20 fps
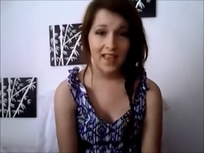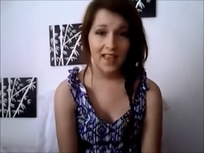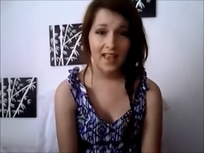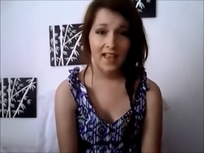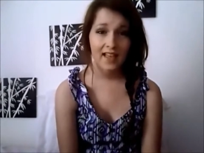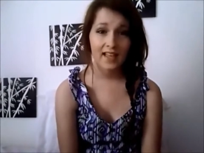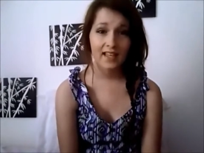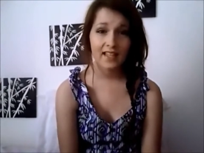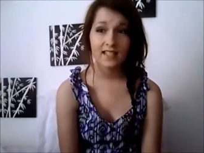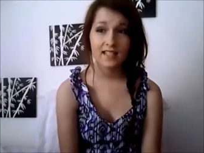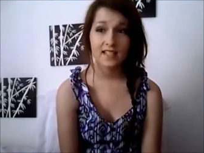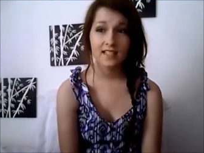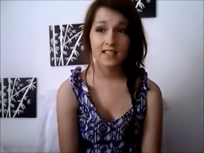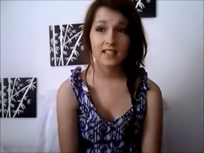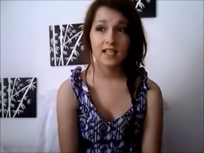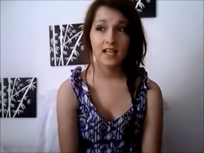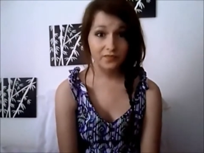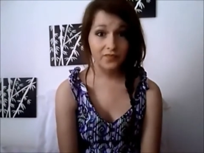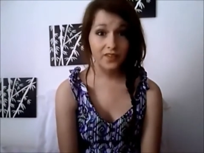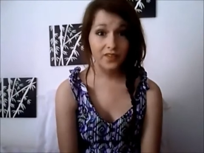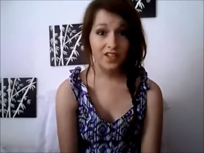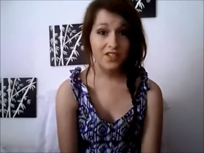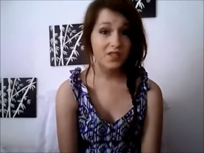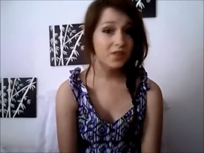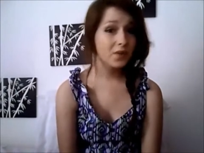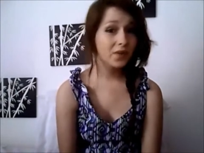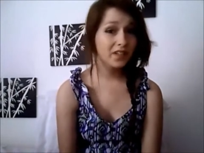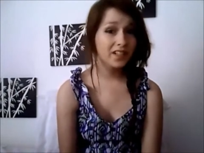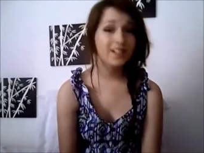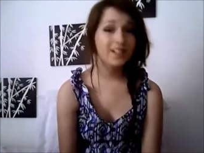And
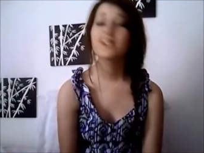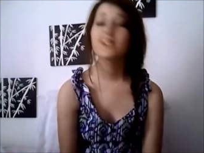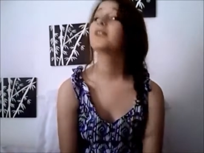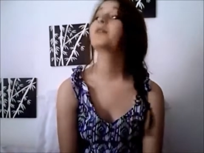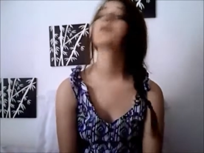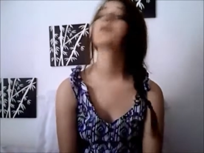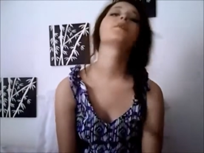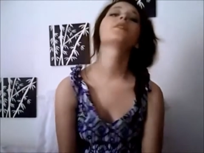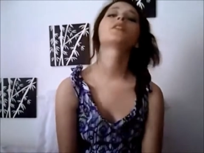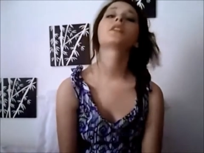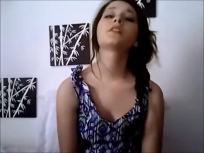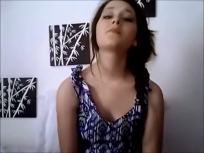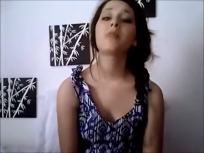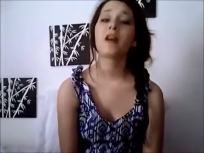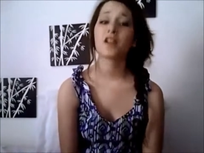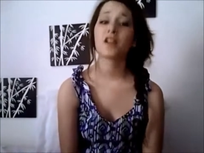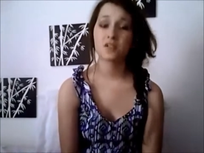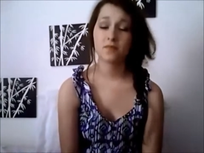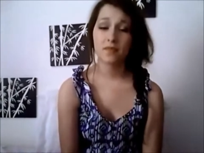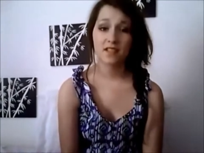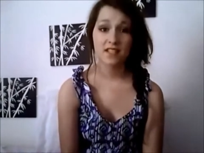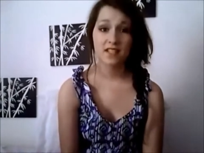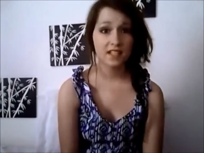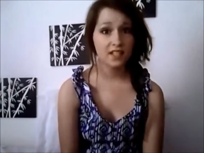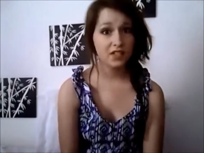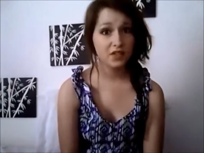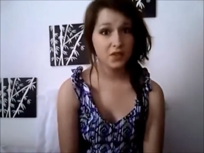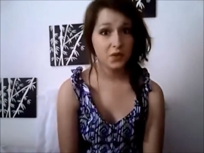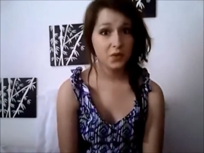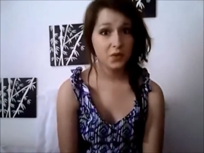so it ended up really matching my
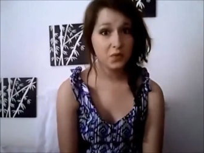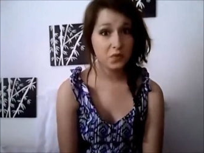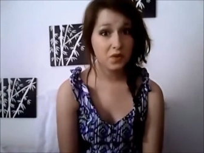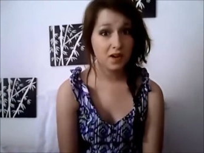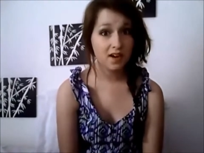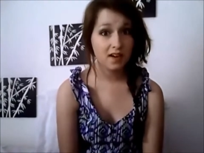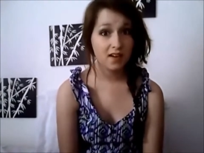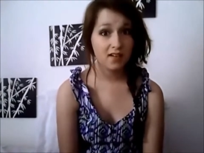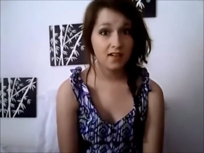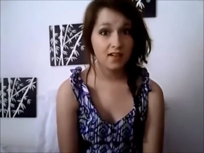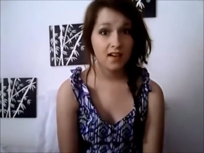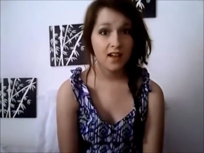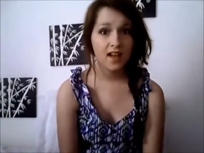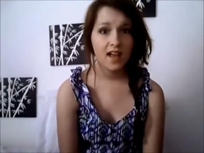skin tone well.